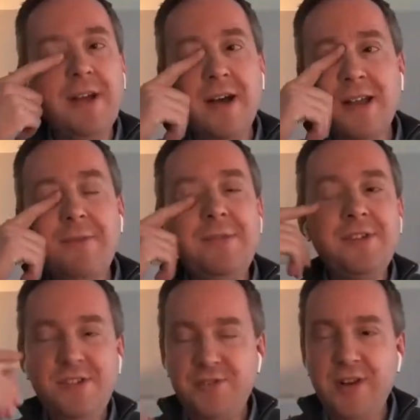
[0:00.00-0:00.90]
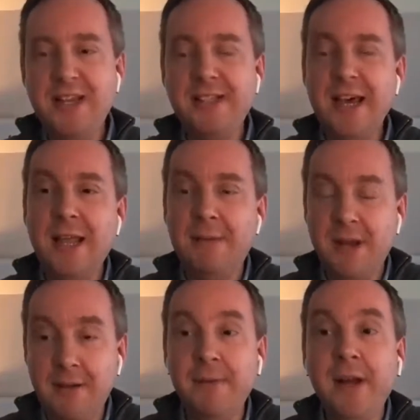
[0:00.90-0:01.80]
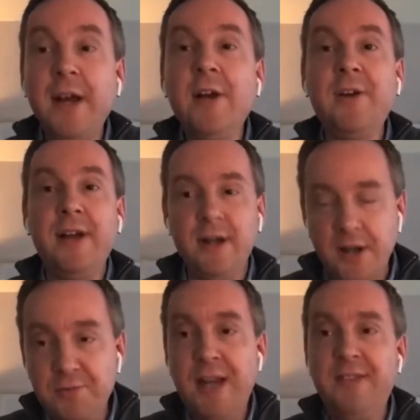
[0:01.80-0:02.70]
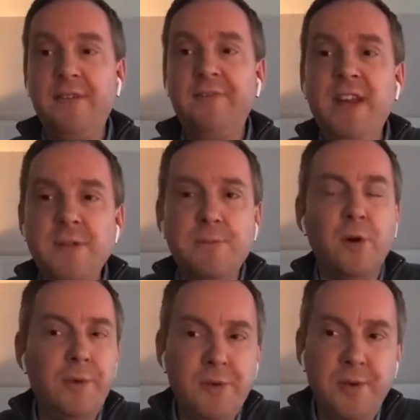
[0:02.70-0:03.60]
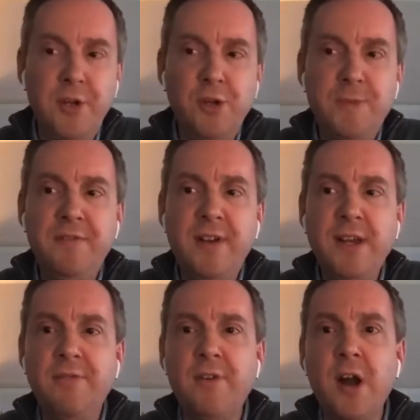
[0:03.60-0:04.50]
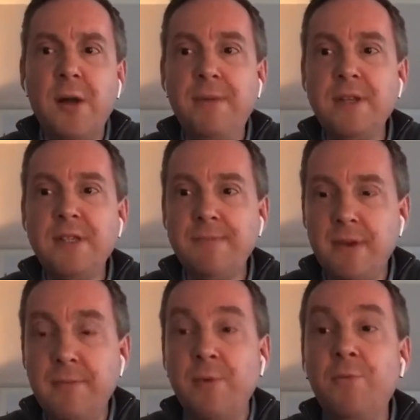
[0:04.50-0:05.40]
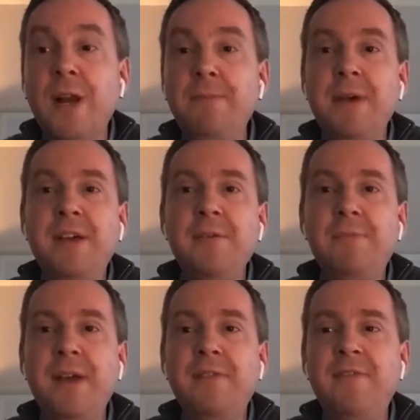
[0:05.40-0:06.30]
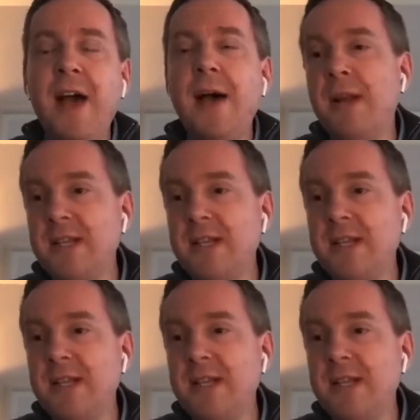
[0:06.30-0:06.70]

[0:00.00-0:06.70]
I mean, let me just drill into that a little bit. I agree. I really think video is important. We do a huge amount of video for our business. I'm a really big fan.